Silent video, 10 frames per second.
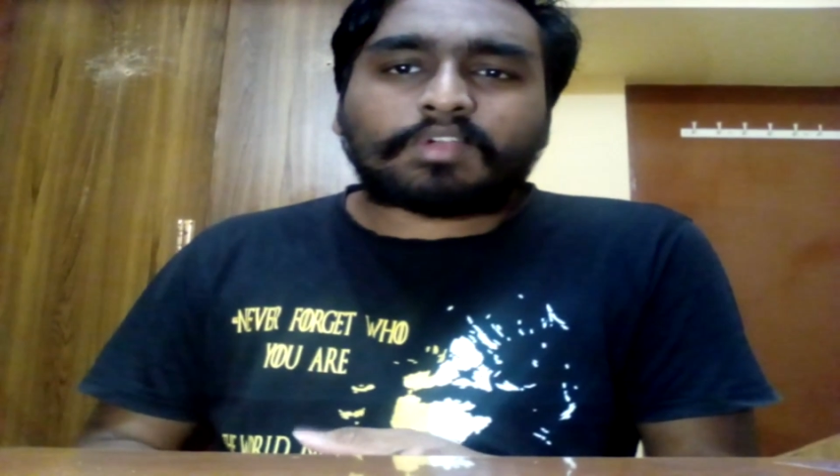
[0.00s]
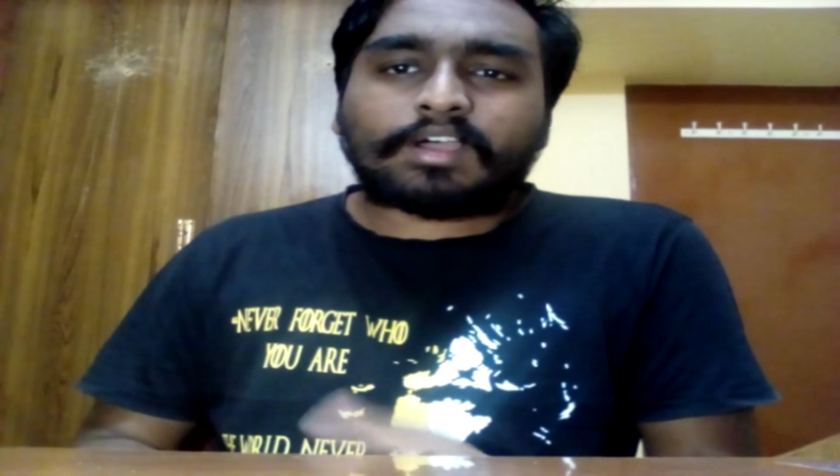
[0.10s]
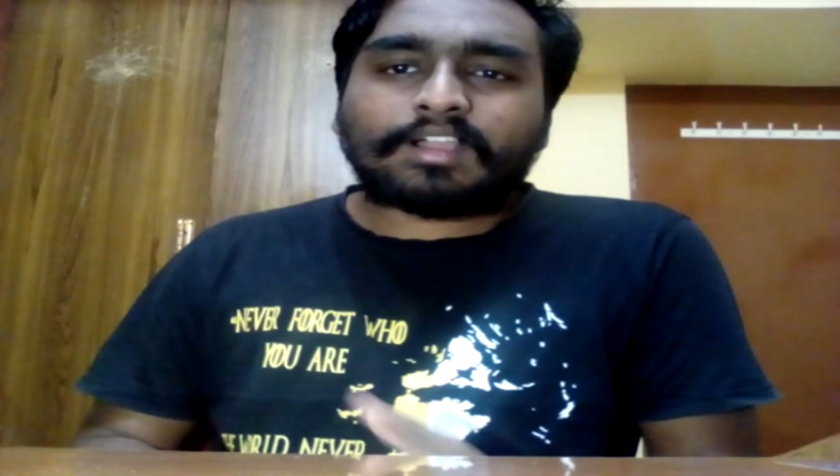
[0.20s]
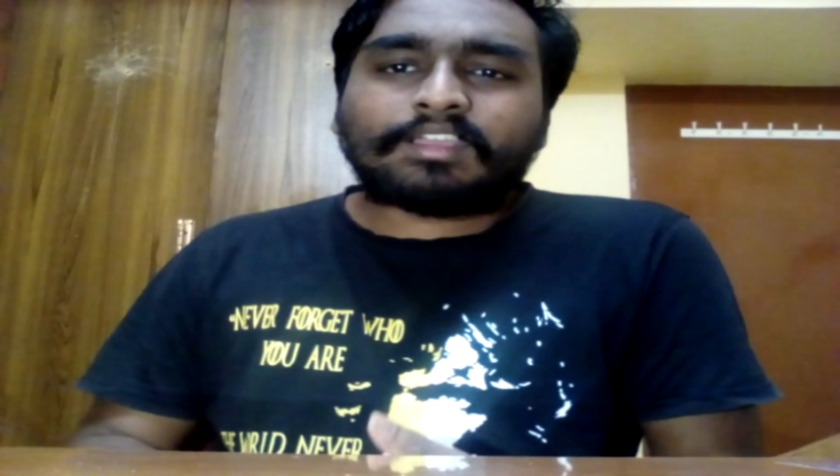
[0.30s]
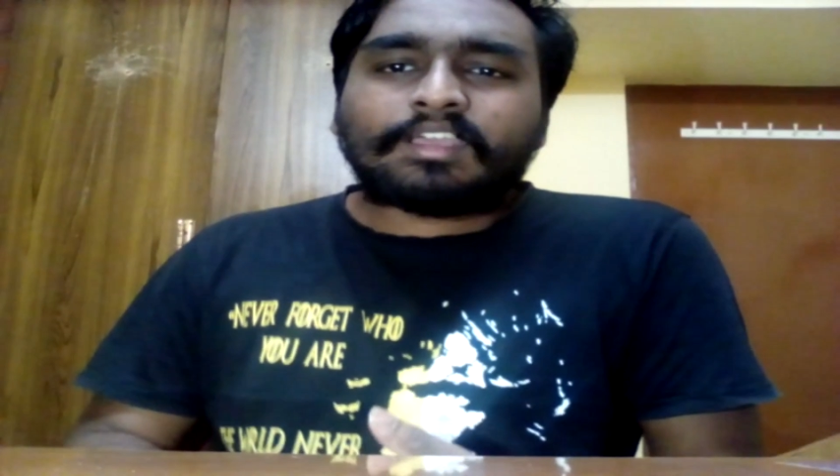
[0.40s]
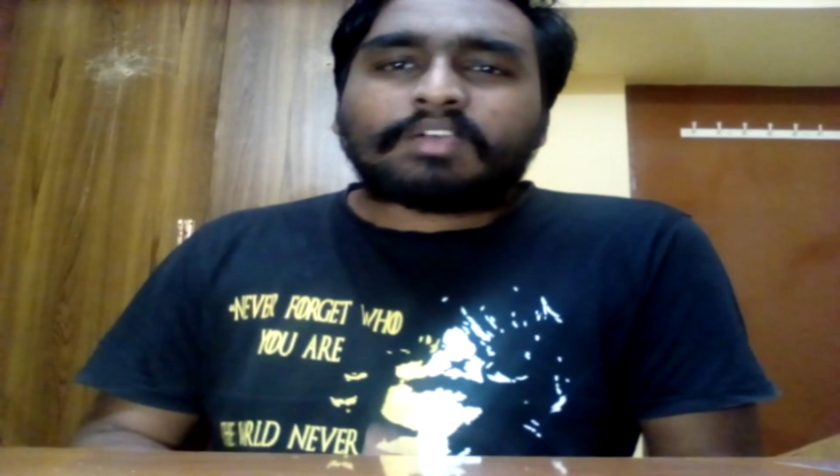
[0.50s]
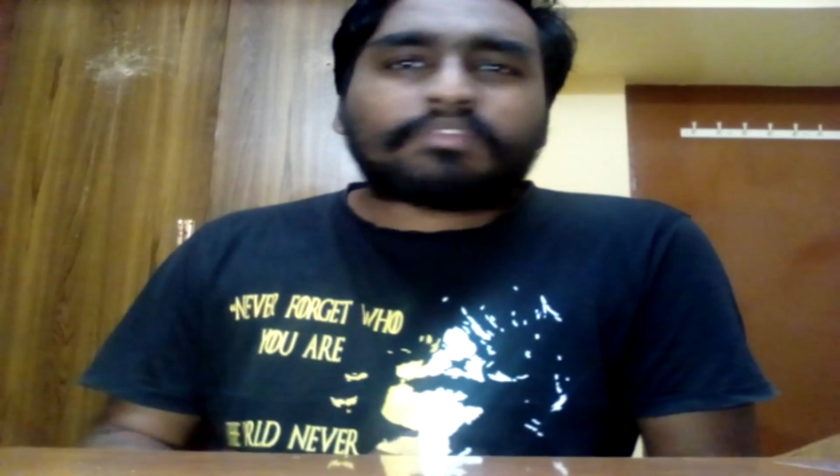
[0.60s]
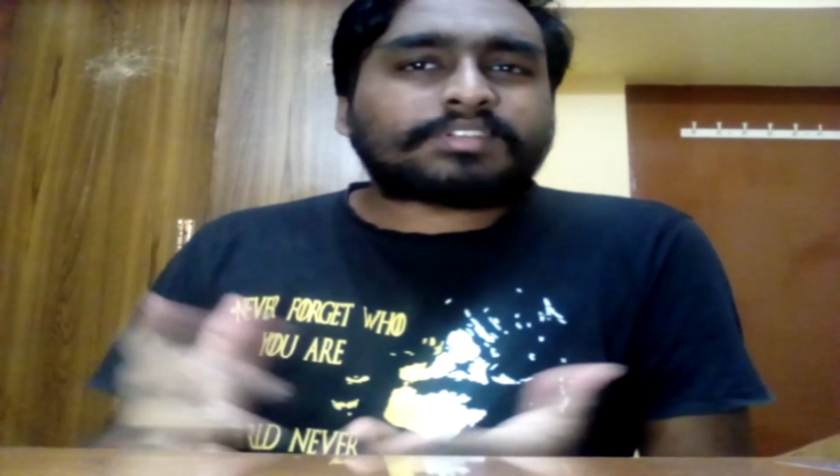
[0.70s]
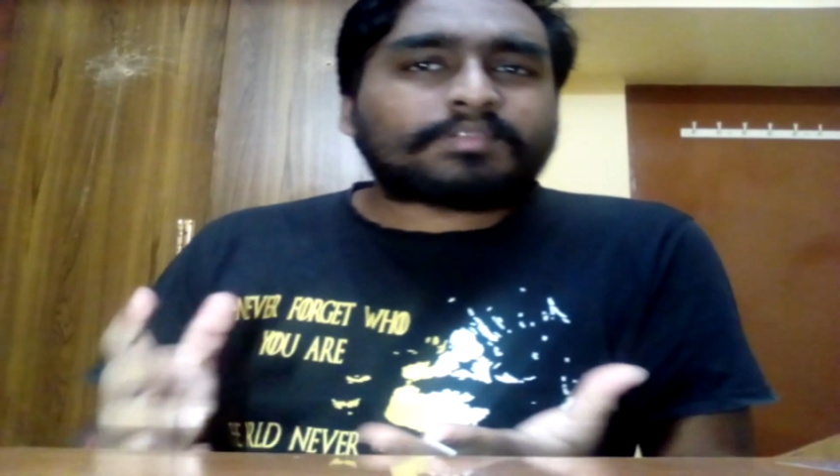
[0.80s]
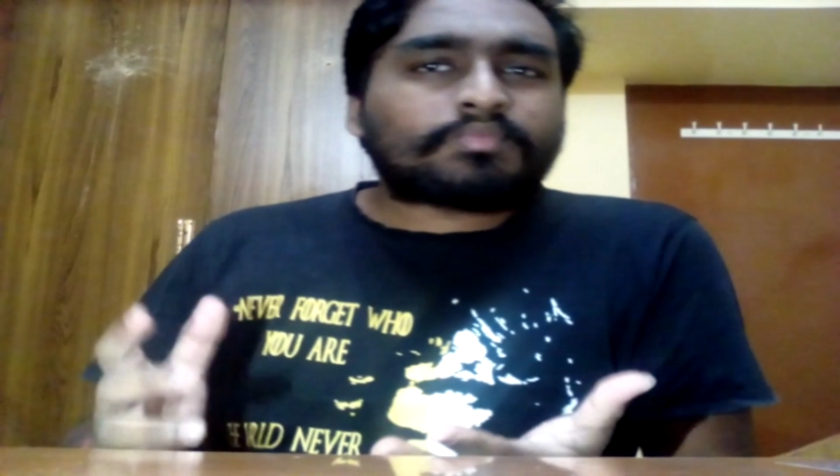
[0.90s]
rug
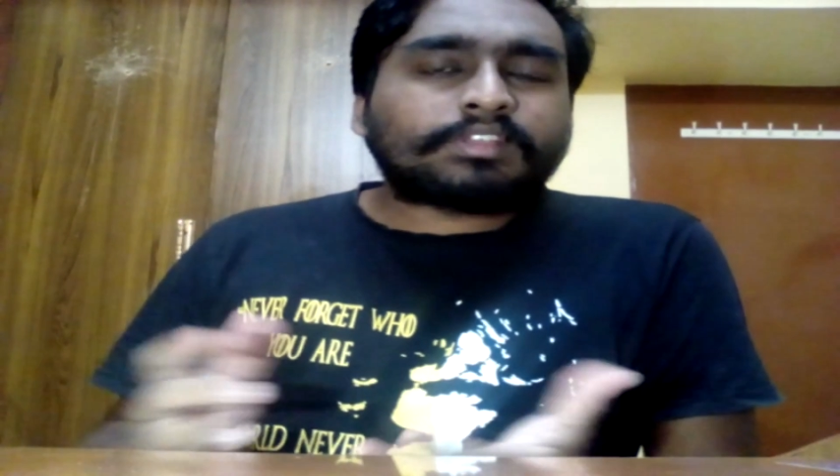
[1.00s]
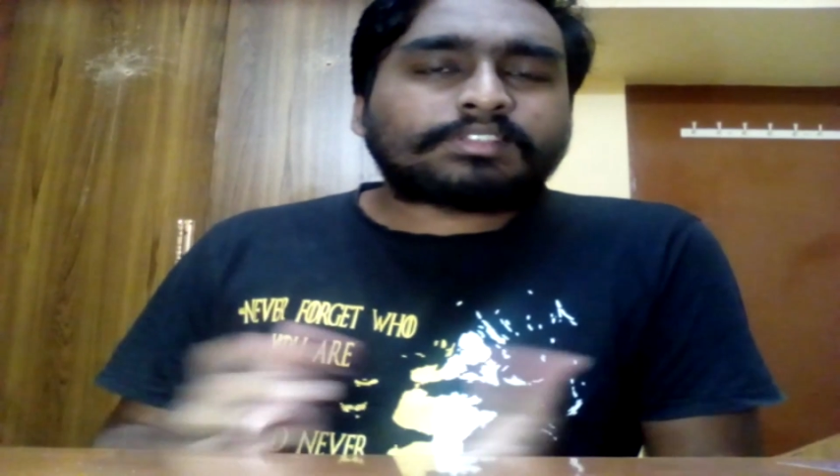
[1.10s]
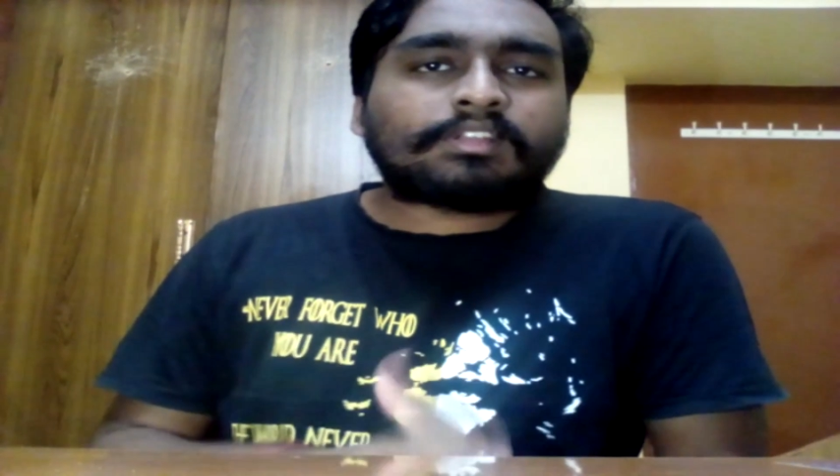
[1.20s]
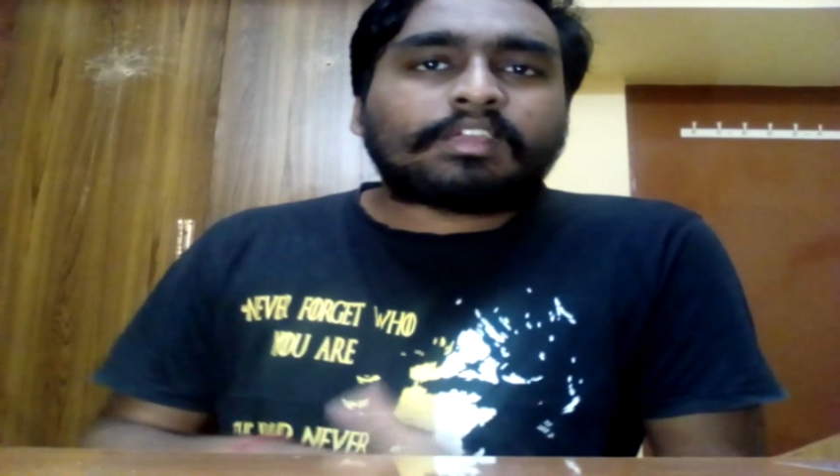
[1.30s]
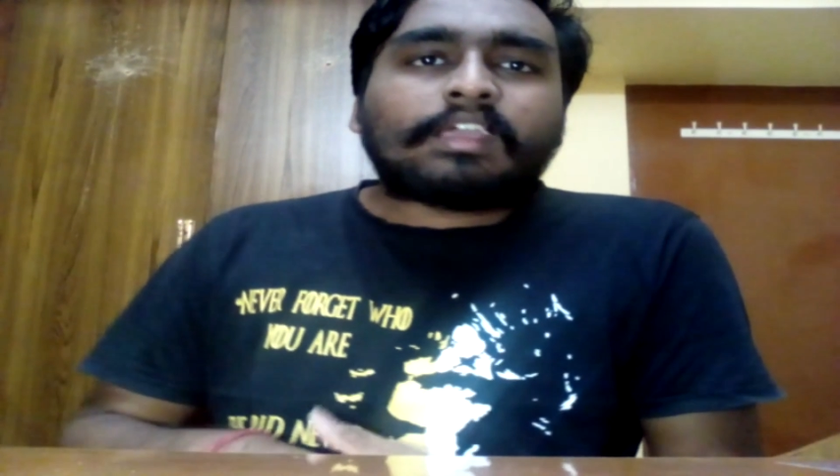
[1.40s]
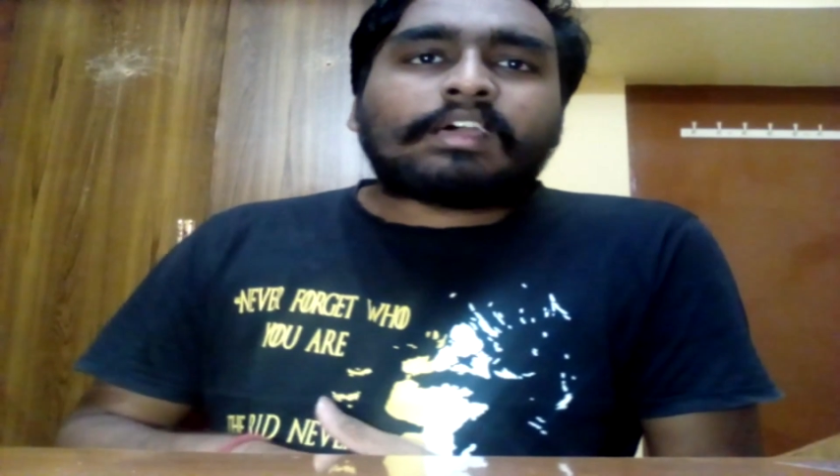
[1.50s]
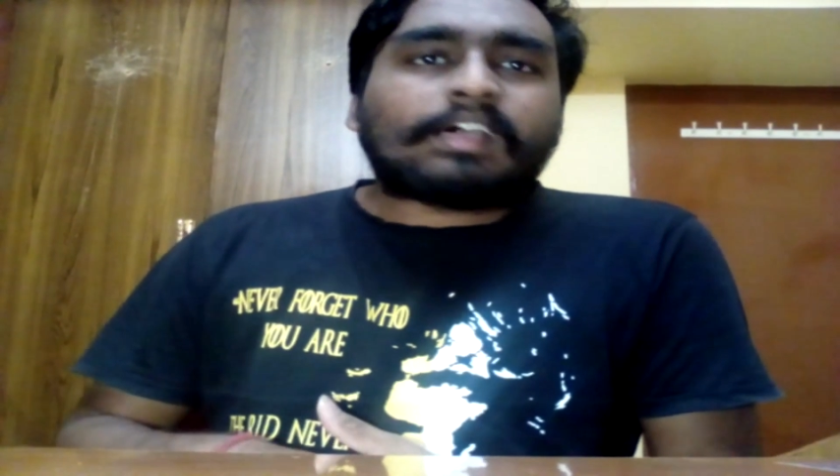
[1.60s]
for some reason,